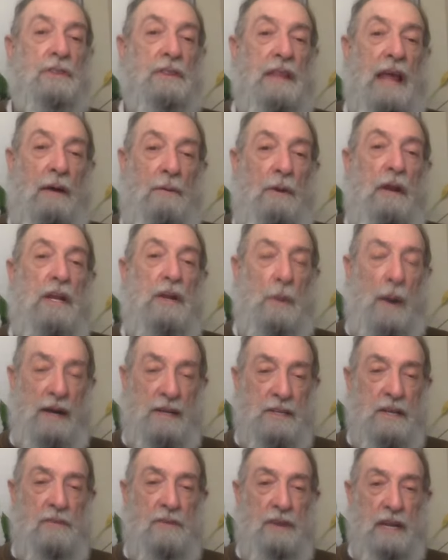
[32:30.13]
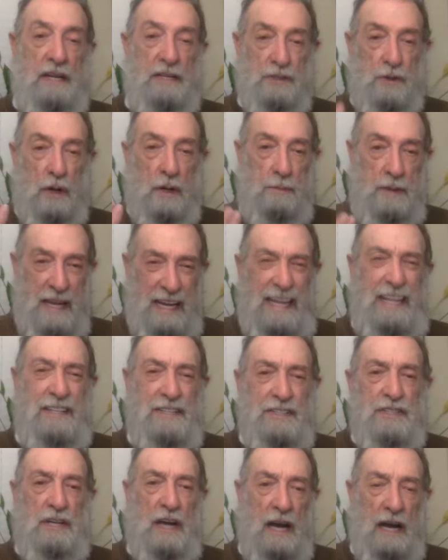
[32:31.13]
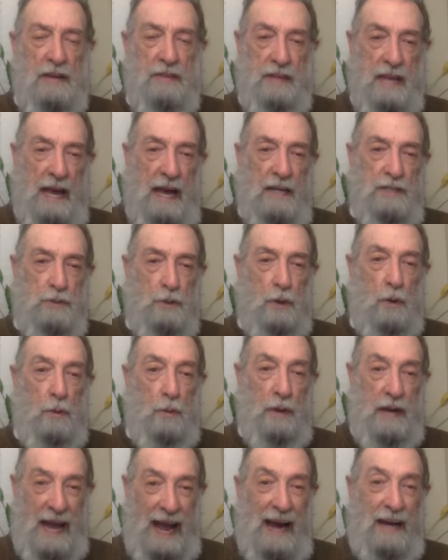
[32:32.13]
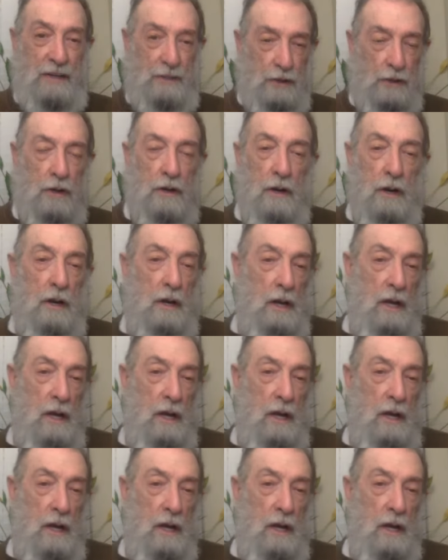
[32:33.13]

that radioactivity is going to be inside the actual reactor,